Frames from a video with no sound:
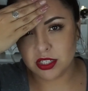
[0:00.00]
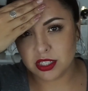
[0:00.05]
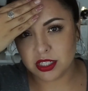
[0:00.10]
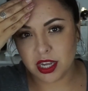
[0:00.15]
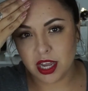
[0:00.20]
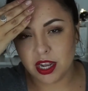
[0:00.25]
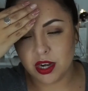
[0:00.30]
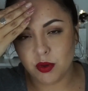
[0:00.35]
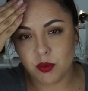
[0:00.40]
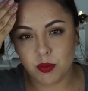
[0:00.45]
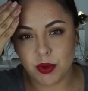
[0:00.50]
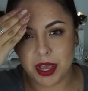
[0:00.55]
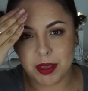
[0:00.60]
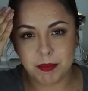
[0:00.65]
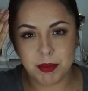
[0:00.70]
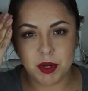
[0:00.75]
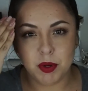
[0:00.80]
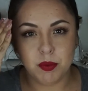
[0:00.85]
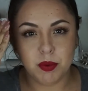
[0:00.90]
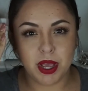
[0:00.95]
just kind of
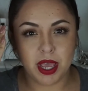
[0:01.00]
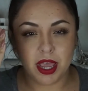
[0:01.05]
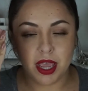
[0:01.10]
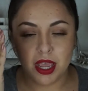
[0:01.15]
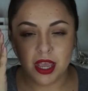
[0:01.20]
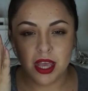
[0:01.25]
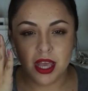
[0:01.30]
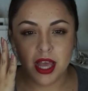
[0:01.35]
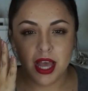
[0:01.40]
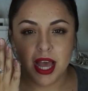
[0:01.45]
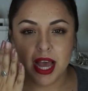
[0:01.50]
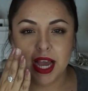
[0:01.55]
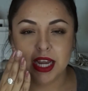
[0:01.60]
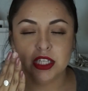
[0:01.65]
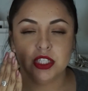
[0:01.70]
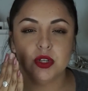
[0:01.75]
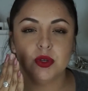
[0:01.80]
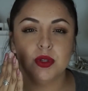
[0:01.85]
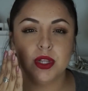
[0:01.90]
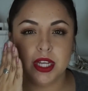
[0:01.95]
wipe it away.
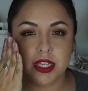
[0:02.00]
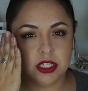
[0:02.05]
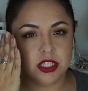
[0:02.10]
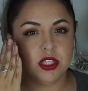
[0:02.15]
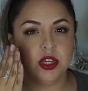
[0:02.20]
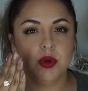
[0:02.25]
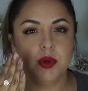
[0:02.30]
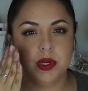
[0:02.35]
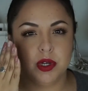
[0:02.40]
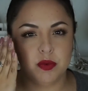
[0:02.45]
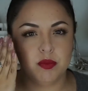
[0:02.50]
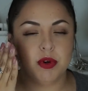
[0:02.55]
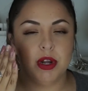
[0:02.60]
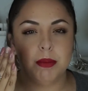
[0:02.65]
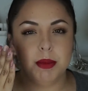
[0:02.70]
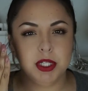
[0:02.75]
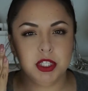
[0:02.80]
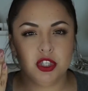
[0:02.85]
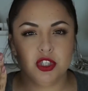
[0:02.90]
I don't like to go in and rub